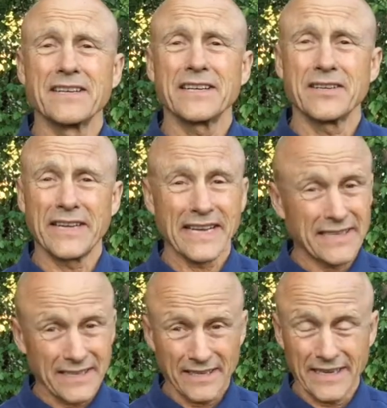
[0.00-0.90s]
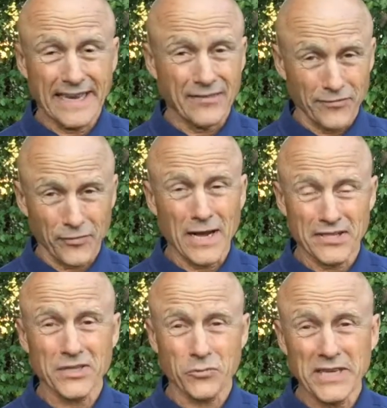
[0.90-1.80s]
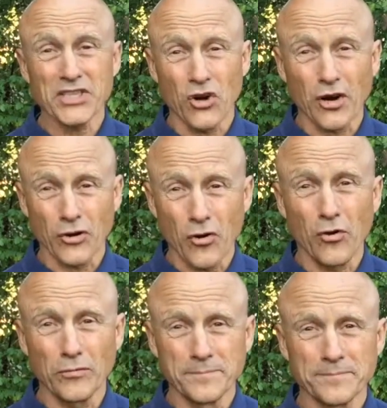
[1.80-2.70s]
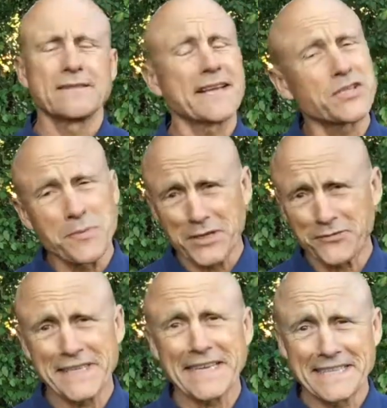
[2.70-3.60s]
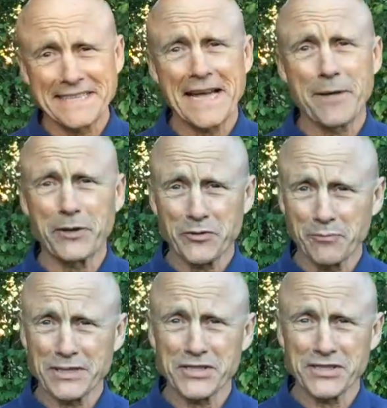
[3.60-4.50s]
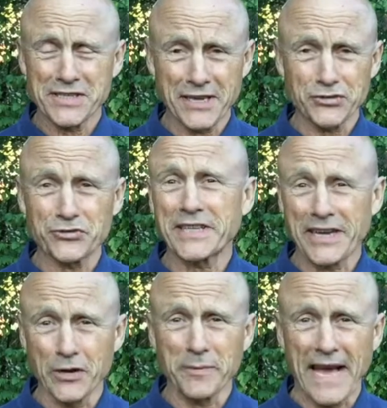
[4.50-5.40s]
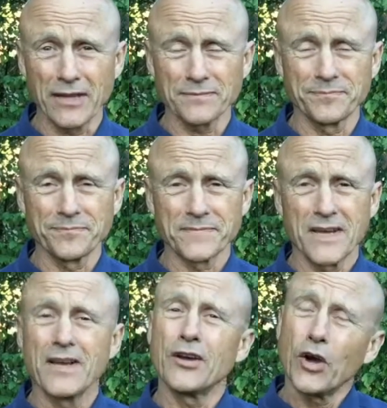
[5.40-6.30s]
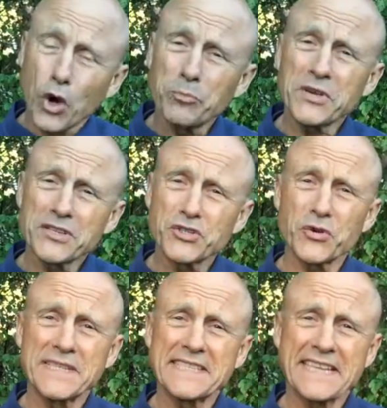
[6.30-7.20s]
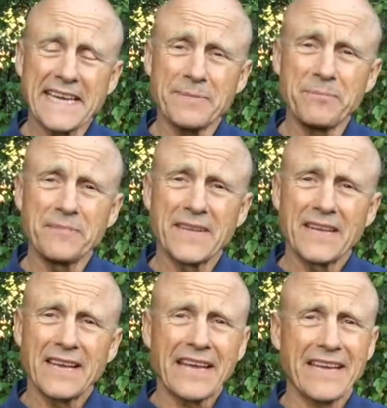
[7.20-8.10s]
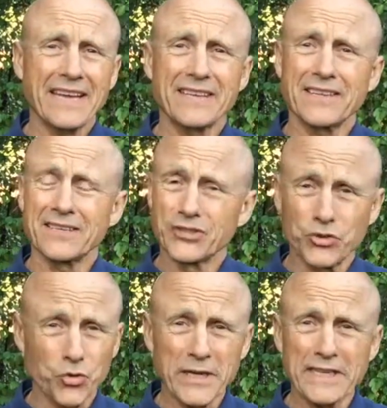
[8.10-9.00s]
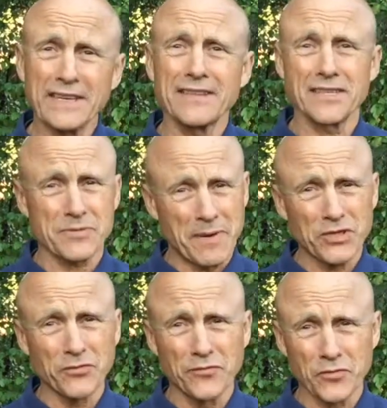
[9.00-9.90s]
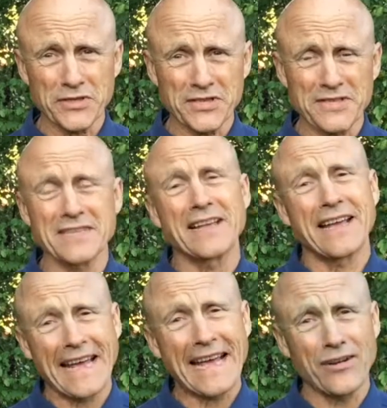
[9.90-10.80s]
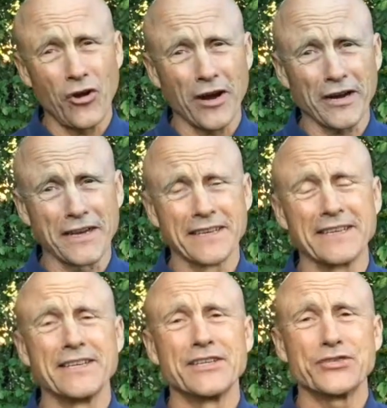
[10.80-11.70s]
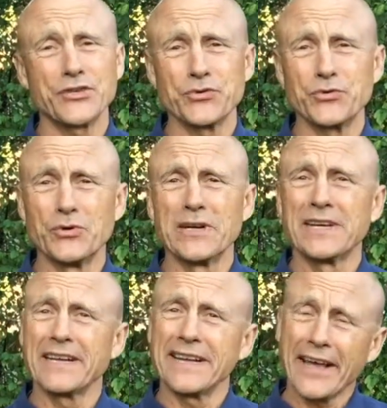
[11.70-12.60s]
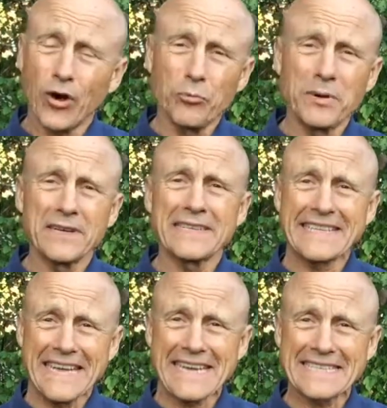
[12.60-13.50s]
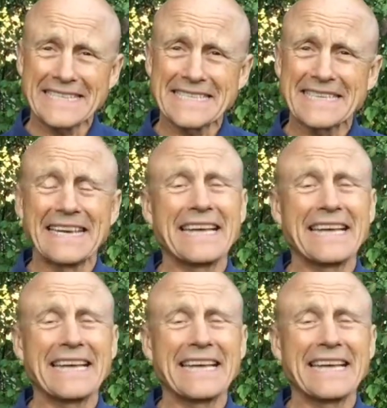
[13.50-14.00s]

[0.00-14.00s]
and for us to reach our goal. Thanks so much for taking the time out of your busy schedule to hear me out. Hope you can join the team and join the special forces at ARC to help kids